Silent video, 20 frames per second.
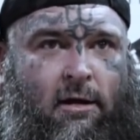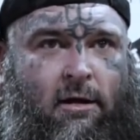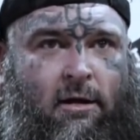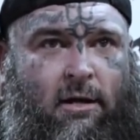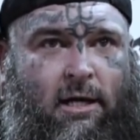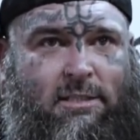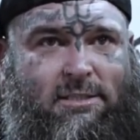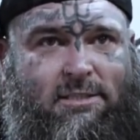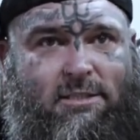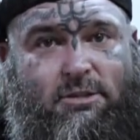
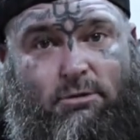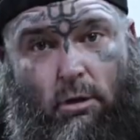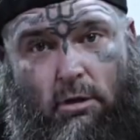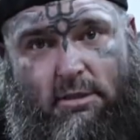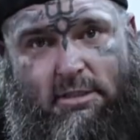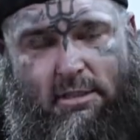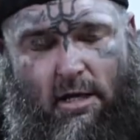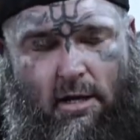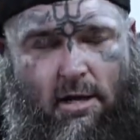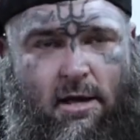That's the
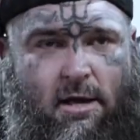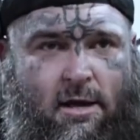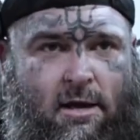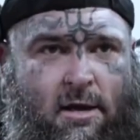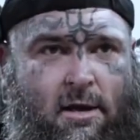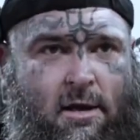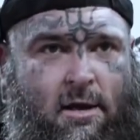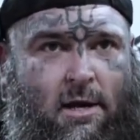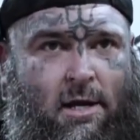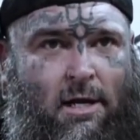squats done.
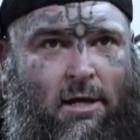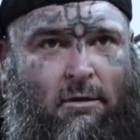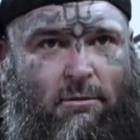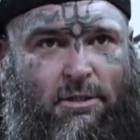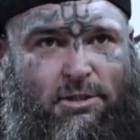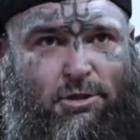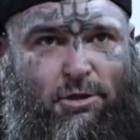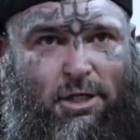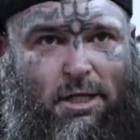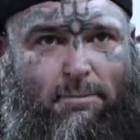We
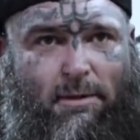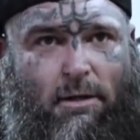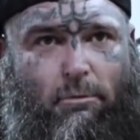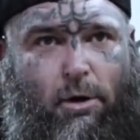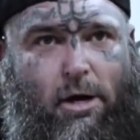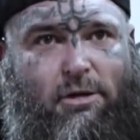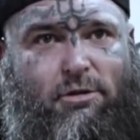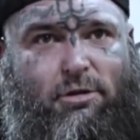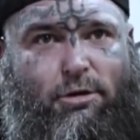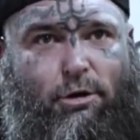still got a bit of
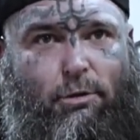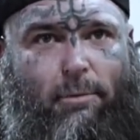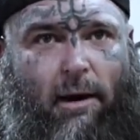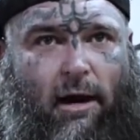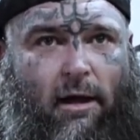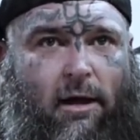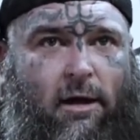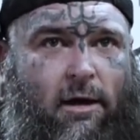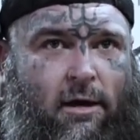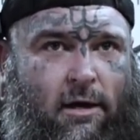work to do,
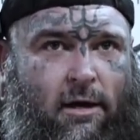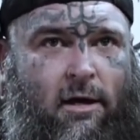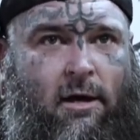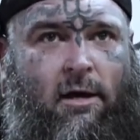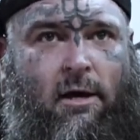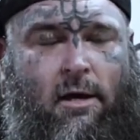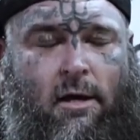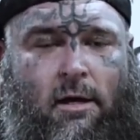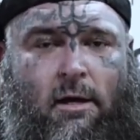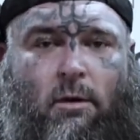but
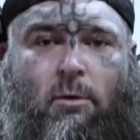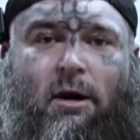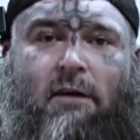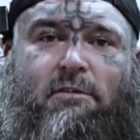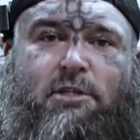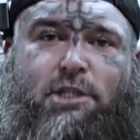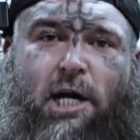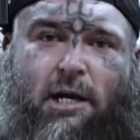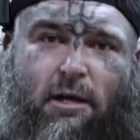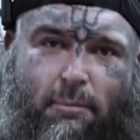we'll have
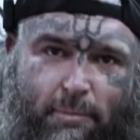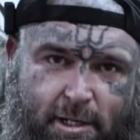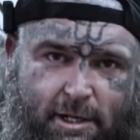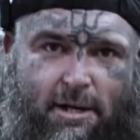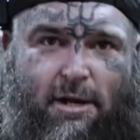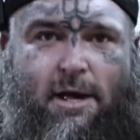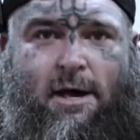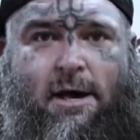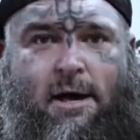a chat in a minute.